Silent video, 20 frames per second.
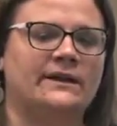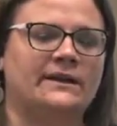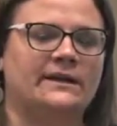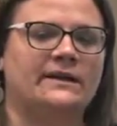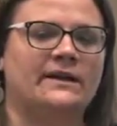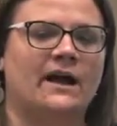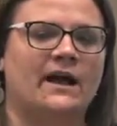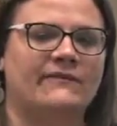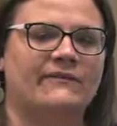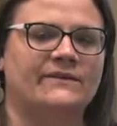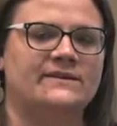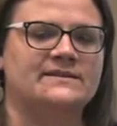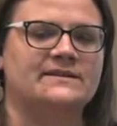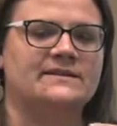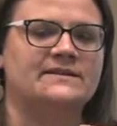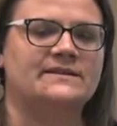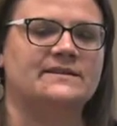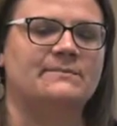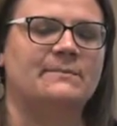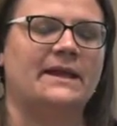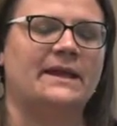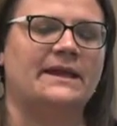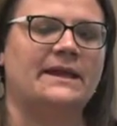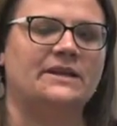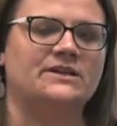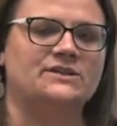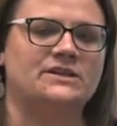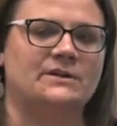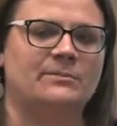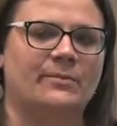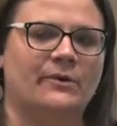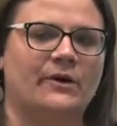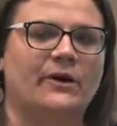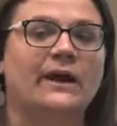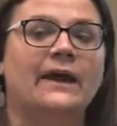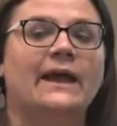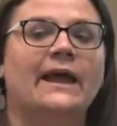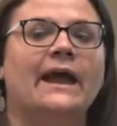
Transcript: it in office is to make it cheaper.